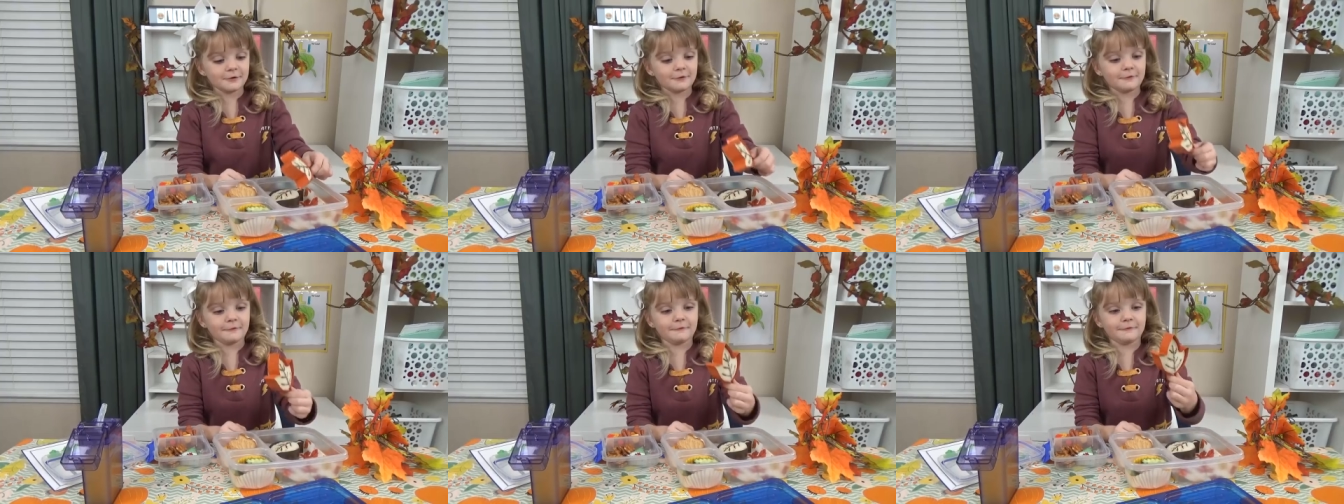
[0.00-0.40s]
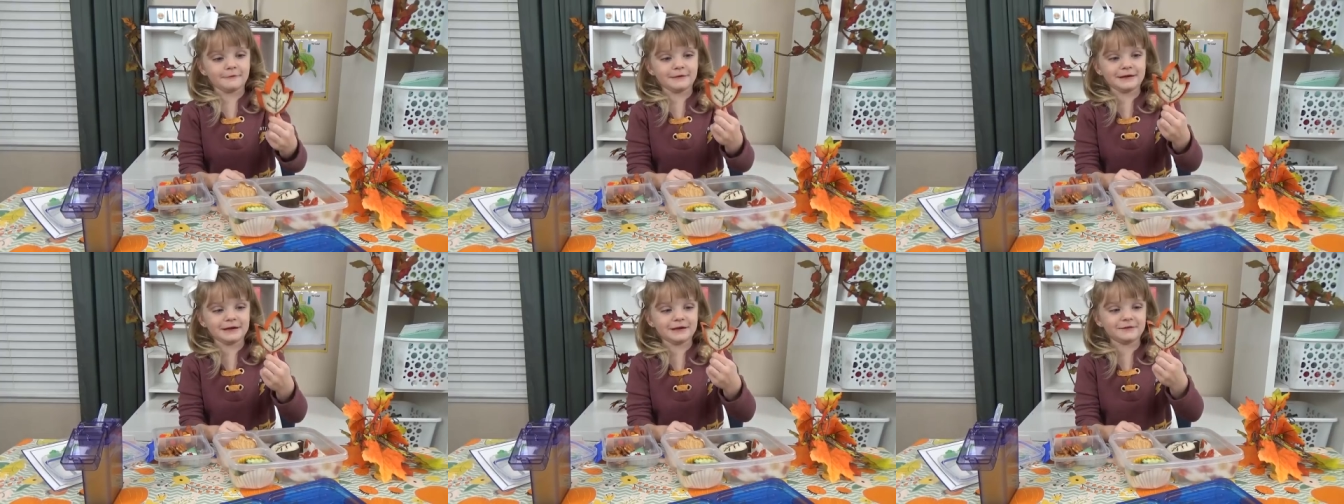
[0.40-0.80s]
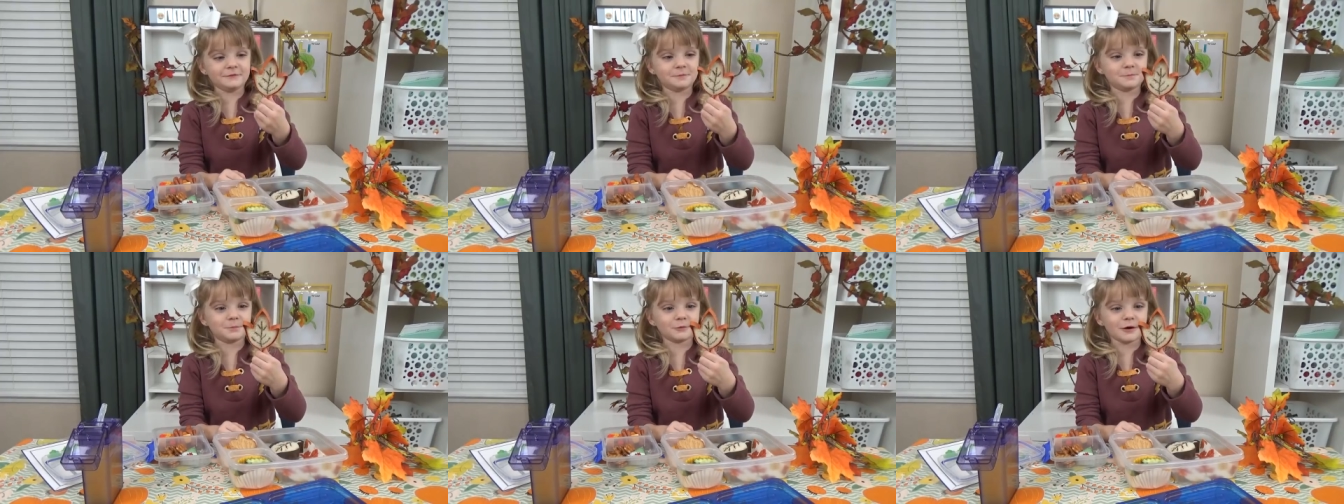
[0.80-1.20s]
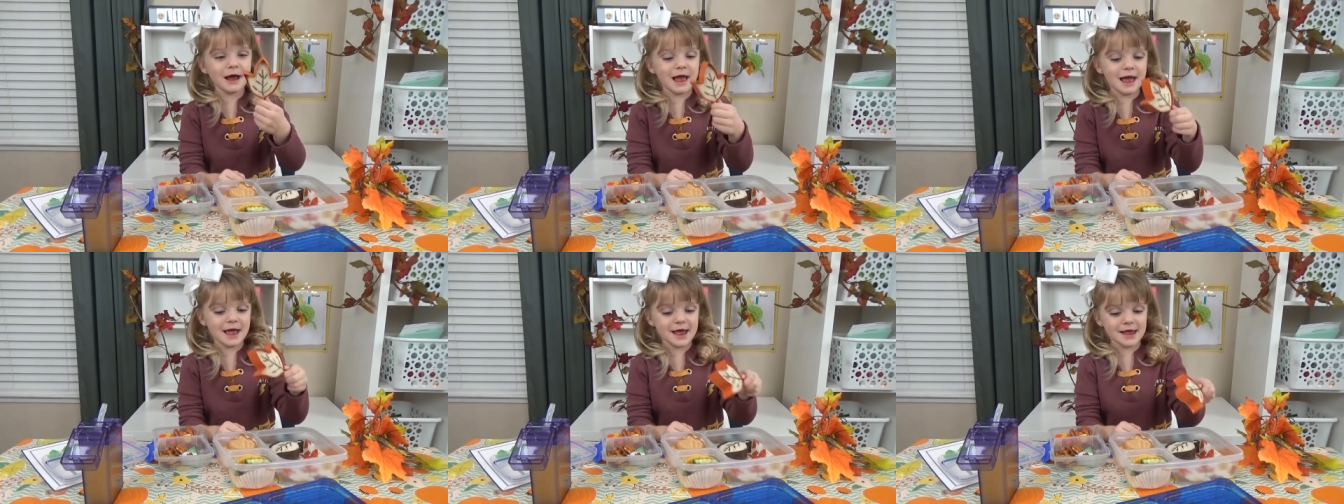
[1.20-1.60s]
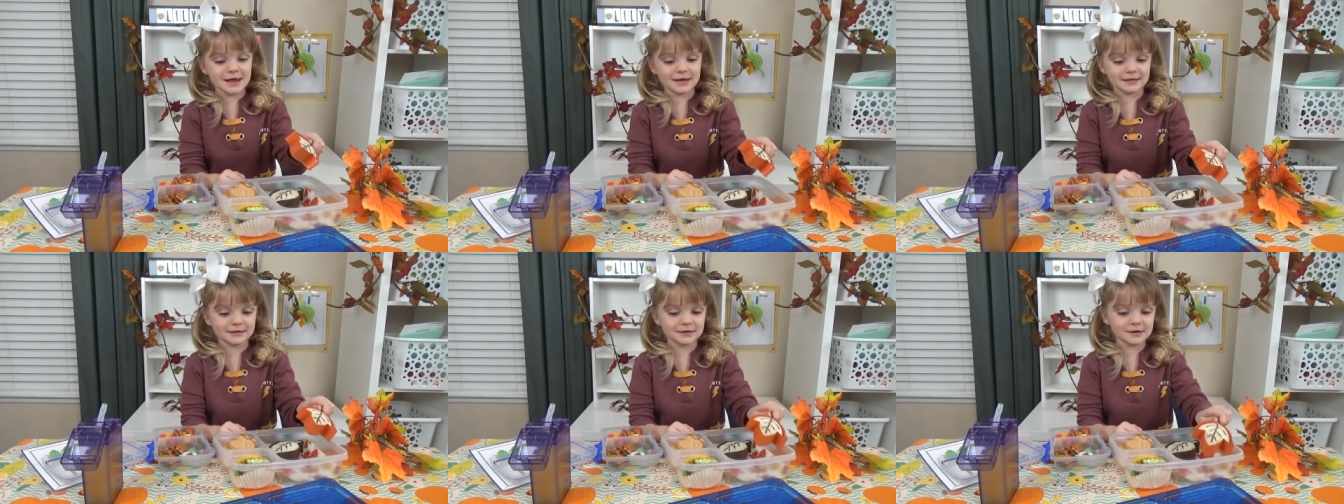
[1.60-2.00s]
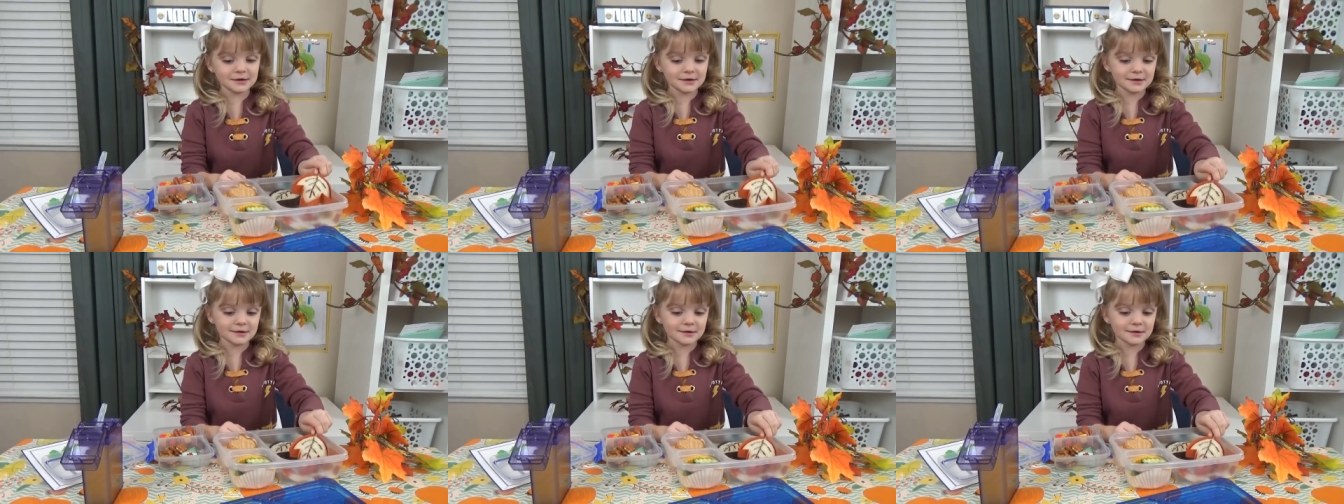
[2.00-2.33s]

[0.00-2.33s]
got leaf bread,